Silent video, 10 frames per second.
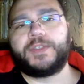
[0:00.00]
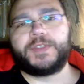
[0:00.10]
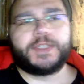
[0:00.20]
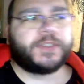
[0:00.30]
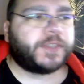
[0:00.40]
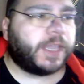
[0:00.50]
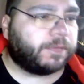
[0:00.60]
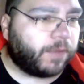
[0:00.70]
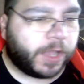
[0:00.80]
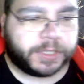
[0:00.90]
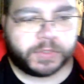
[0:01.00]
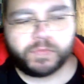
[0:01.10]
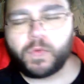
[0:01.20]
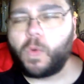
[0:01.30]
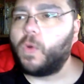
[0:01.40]
this is advice
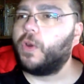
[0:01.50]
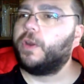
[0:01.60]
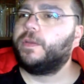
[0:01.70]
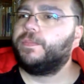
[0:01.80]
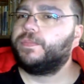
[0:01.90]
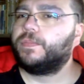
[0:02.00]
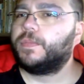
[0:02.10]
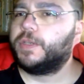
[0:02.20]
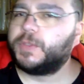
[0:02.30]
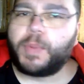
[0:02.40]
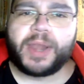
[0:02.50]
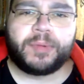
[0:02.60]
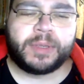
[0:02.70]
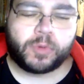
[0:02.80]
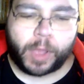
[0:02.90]
for
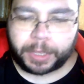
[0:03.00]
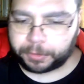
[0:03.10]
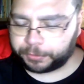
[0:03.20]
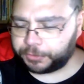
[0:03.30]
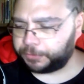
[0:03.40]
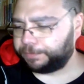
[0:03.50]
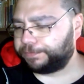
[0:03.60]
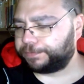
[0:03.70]
aspiring writers.